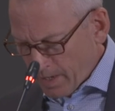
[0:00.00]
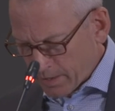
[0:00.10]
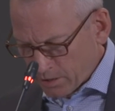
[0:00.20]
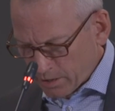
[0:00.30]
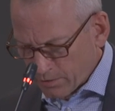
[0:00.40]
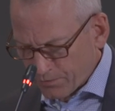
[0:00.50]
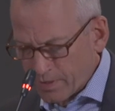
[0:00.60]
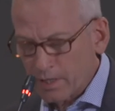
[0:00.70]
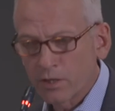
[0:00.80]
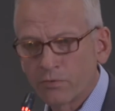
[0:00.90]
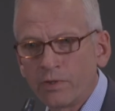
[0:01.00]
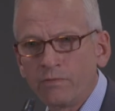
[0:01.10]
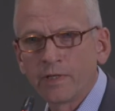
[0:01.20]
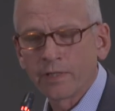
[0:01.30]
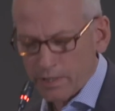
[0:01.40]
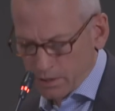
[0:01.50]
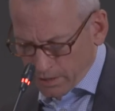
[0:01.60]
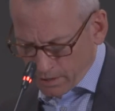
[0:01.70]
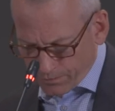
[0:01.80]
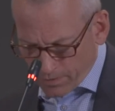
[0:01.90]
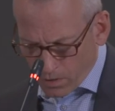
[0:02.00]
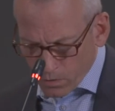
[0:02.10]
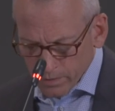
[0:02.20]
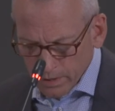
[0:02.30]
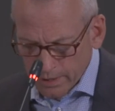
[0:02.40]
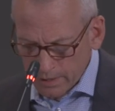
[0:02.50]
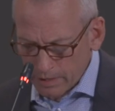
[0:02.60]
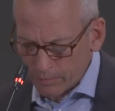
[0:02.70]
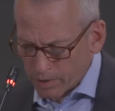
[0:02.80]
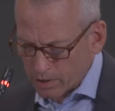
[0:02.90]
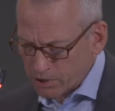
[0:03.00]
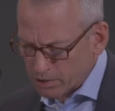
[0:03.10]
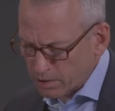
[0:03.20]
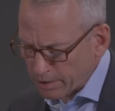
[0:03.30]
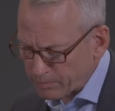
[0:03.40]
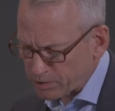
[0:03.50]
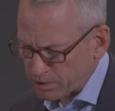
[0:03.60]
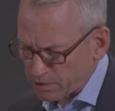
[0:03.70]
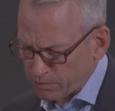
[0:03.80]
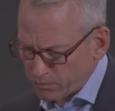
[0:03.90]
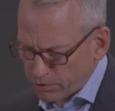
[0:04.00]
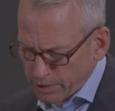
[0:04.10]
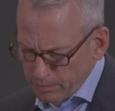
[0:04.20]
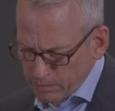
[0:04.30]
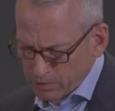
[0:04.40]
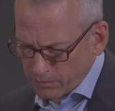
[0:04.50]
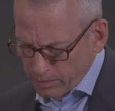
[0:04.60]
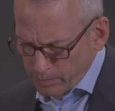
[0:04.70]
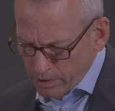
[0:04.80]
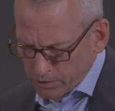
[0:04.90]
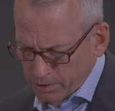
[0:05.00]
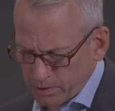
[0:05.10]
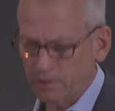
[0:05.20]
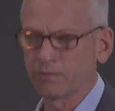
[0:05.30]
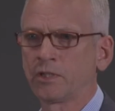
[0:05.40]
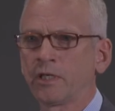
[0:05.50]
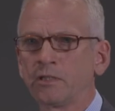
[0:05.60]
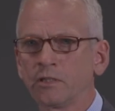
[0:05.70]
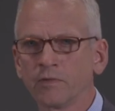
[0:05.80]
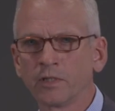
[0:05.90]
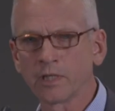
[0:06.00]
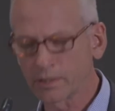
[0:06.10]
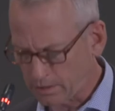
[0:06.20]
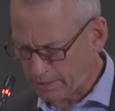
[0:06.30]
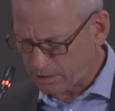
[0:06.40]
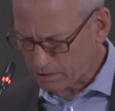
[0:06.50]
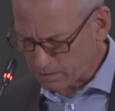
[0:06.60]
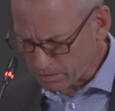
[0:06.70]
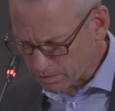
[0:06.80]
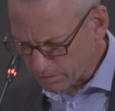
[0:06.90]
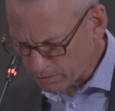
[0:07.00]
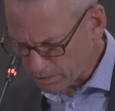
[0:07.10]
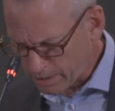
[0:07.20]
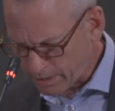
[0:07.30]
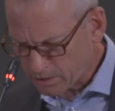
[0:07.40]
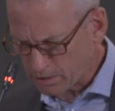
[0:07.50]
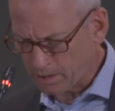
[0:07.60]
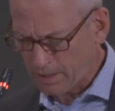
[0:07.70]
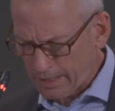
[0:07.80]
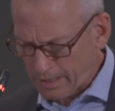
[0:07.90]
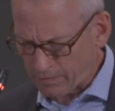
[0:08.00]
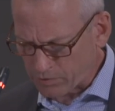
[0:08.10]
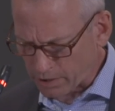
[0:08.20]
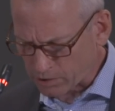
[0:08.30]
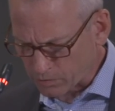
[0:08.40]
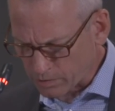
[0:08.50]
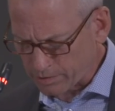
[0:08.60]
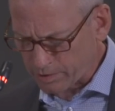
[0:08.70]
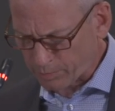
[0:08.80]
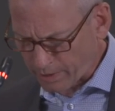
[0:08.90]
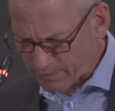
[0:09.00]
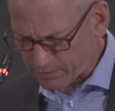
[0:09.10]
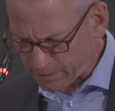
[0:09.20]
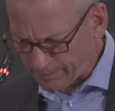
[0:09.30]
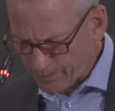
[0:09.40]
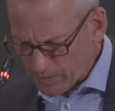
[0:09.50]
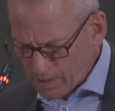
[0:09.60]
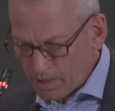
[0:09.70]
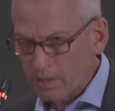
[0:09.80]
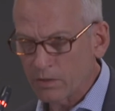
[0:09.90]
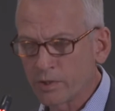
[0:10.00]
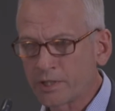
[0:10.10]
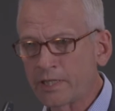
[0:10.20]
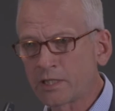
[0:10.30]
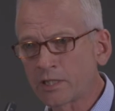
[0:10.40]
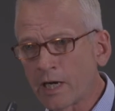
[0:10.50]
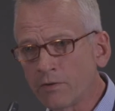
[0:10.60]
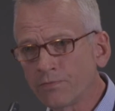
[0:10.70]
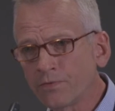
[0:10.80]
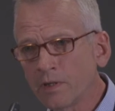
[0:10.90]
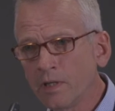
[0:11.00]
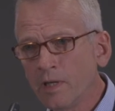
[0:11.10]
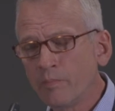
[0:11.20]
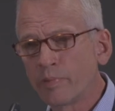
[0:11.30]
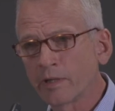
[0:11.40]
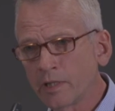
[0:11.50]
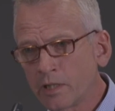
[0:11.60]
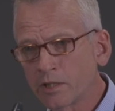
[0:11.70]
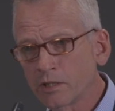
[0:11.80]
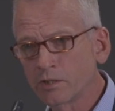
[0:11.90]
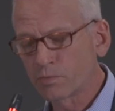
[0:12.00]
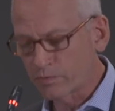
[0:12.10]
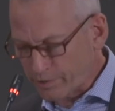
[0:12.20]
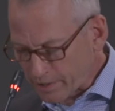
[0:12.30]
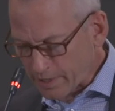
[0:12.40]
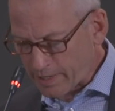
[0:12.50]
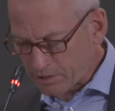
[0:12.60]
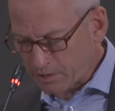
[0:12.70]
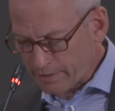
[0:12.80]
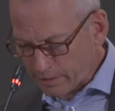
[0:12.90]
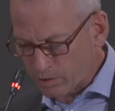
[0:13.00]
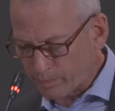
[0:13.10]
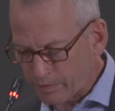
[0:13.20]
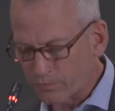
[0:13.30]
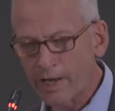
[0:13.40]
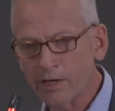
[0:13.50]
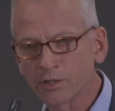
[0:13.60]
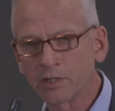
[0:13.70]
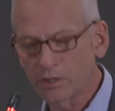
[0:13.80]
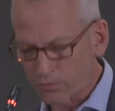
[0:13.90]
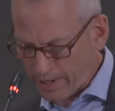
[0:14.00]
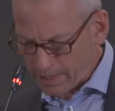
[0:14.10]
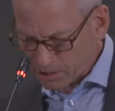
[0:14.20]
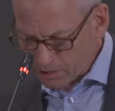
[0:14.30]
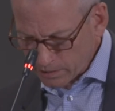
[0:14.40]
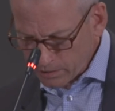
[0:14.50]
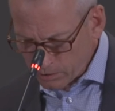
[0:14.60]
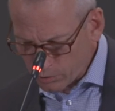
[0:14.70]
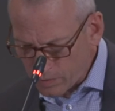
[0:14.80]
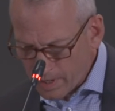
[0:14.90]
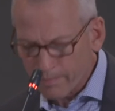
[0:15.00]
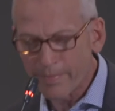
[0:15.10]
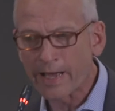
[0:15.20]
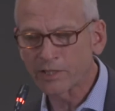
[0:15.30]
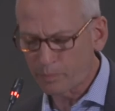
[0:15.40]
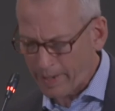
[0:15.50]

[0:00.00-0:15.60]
a self that could reveal itself only in partial glimpses of dreams, of hypnosis, of states of intoxication or hallucination, of sexual depravity. It was a self politicians were realizing that could be roused irrationally to mass